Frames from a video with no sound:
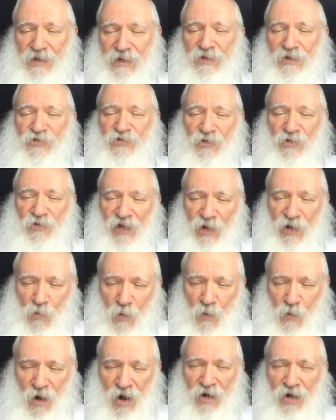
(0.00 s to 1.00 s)
So they
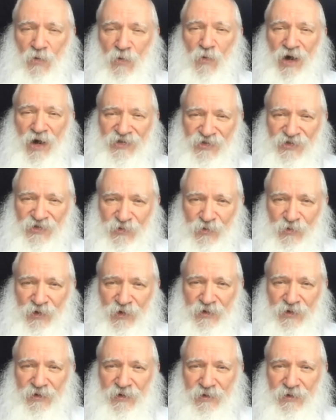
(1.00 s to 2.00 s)
walk
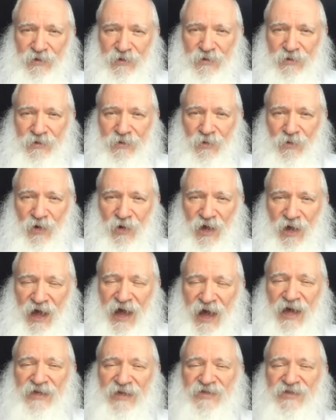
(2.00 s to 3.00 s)
westward
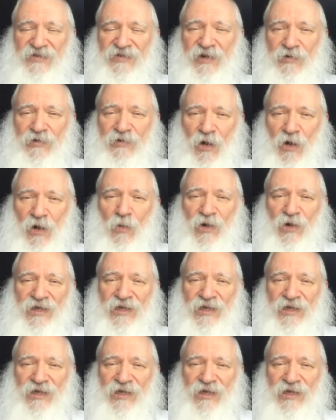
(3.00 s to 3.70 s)
as they're going